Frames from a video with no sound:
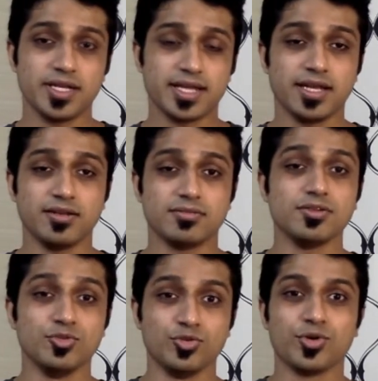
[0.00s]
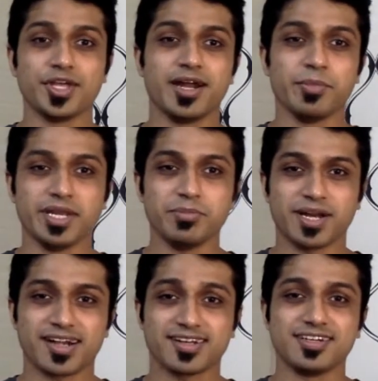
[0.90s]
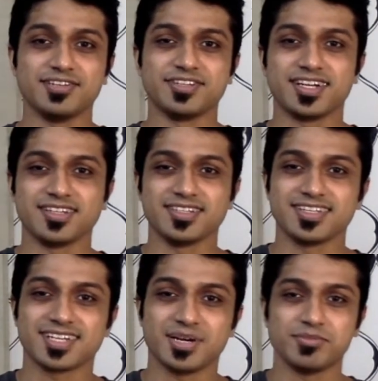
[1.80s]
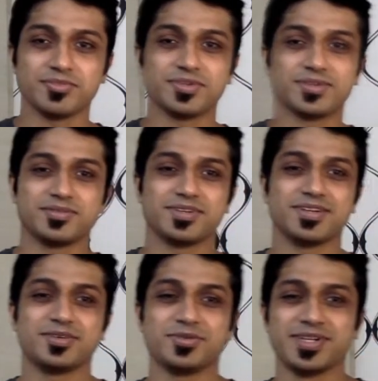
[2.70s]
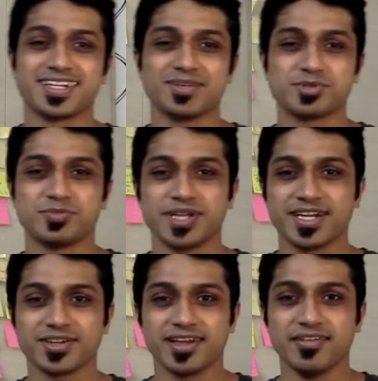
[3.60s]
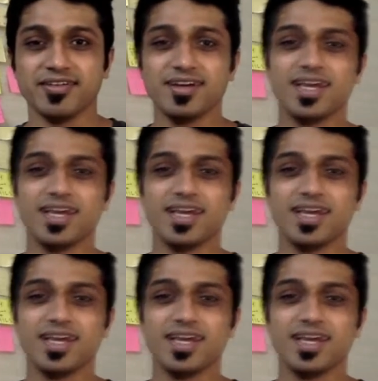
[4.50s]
And you know there are many practical difficulties that come when it comes to praying together.